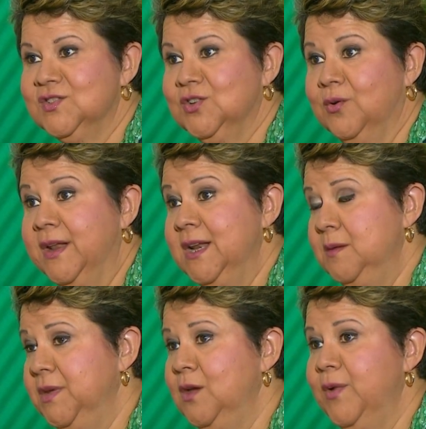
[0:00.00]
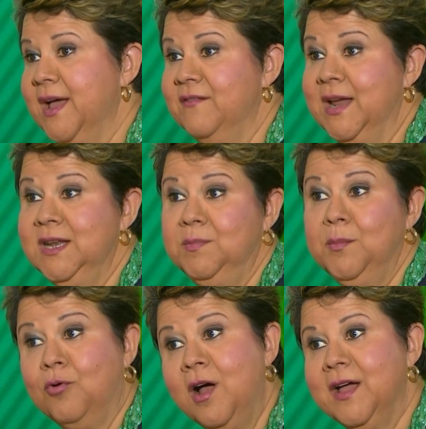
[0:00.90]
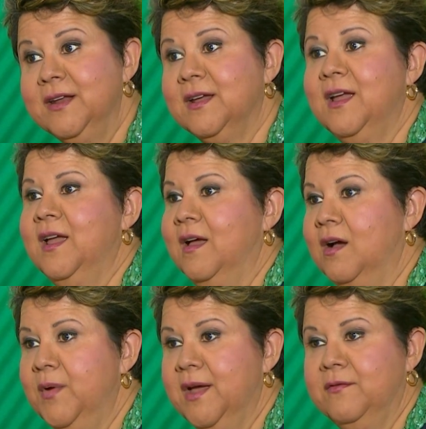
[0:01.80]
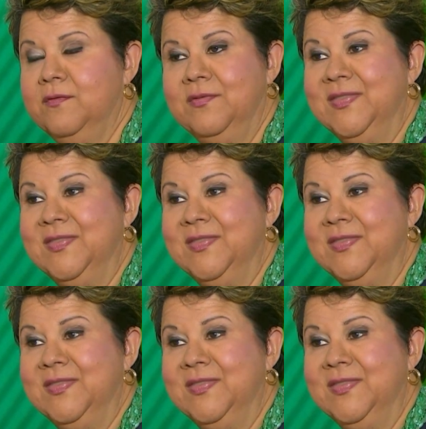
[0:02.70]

So at ADP, we have ADP Pride. Uh, we have